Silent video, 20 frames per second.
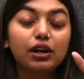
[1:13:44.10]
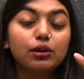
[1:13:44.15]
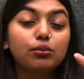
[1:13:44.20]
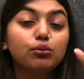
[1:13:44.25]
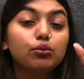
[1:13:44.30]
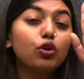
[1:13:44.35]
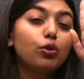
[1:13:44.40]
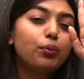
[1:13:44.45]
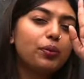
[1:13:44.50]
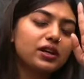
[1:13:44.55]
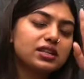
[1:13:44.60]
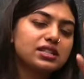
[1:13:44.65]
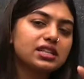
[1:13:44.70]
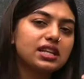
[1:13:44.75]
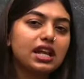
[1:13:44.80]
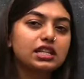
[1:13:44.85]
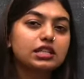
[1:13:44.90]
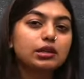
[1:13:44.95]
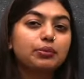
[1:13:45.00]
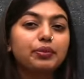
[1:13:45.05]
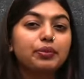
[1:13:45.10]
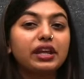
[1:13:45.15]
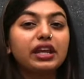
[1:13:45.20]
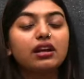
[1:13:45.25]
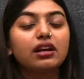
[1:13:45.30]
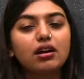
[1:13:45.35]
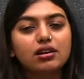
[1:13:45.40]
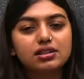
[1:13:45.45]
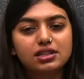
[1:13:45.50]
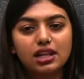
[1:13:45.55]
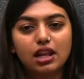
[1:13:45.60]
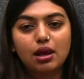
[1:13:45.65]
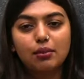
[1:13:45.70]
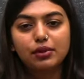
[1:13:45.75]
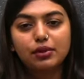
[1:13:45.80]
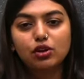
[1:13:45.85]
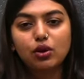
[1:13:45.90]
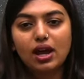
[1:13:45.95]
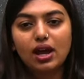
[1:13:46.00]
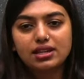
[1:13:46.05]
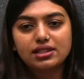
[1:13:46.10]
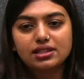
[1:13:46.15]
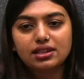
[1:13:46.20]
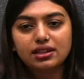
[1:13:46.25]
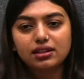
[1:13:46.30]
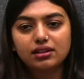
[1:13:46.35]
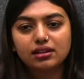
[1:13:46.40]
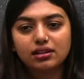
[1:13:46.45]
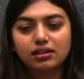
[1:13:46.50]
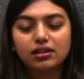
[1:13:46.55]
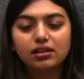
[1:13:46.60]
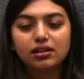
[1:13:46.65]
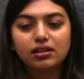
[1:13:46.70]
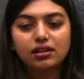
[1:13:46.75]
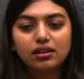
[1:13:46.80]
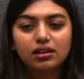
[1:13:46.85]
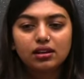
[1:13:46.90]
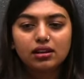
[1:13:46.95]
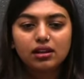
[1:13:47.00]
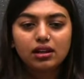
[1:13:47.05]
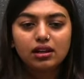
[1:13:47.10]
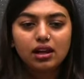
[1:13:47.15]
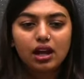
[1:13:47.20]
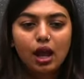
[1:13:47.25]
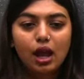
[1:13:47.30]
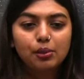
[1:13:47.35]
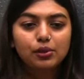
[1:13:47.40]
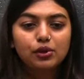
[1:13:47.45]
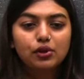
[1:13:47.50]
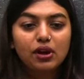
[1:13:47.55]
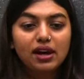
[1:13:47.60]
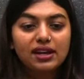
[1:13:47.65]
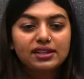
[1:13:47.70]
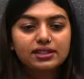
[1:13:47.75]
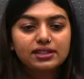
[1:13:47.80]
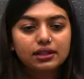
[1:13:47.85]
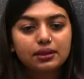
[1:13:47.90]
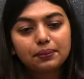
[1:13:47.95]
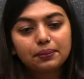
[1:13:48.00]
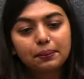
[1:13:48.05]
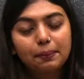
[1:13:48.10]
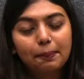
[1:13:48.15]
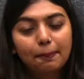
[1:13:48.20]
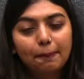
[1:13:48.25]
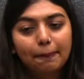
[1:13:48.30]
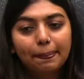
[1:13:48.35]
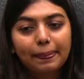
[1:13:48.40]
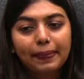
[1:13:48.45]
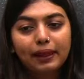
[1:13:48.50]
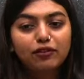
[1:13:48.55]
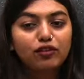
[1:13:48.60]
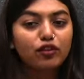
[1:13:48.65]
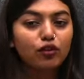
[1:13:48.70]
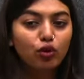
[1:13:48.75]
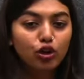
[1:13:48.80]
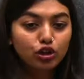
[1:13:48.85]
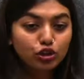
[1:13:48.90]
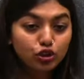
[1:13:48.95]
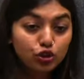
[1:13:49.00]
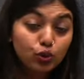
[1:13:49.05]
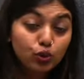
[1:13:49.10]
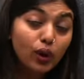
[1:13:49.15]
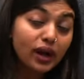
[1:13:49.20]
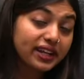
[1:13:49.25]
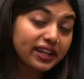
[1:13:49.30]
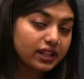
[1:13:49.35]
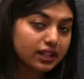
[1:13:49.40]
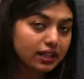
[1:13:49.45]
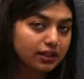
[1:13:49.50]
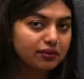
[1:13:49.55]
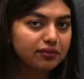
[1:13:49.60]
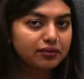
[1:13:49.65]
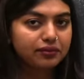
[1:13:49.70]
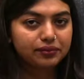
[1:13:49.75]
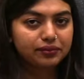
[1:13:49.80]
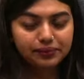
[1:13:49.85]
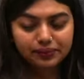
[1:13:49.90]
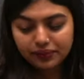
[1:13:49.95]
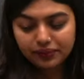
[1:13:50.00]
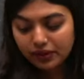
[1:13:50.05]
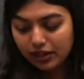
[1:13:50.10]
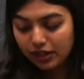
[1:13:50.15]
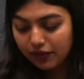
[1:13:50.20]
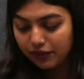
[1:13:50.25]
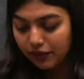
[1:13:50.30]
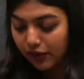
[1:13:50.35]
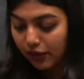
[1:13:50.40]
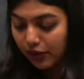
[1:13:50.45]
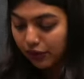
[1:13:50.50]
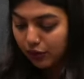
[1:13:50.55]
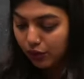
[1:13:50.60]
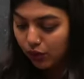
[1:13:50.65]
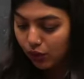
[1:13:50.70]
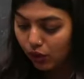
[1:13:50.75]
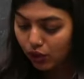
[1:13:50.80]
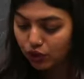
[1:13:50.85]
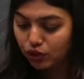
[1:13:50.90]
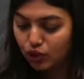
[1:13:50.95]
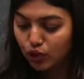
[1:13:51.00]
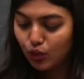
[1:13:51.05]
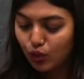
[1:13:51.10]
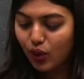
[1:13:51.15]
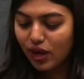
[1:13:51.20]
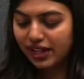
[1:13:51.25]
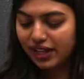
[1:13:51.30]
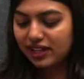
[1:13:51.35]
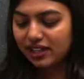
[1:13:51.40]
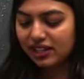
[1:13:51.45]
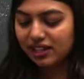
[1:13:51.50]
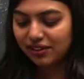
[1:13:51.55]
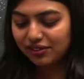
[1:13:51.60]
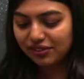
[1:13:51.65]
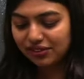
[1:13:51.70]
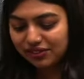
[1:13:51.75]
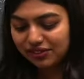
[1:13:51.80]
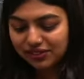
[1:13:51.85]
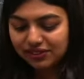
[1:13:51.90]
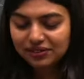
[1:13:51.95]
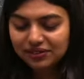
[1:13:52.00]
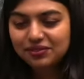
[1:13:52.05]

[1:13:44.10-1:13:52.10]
one more person has a precursor amino acid. Amino acid. If you want clue, I can give. If you want clue, I can give.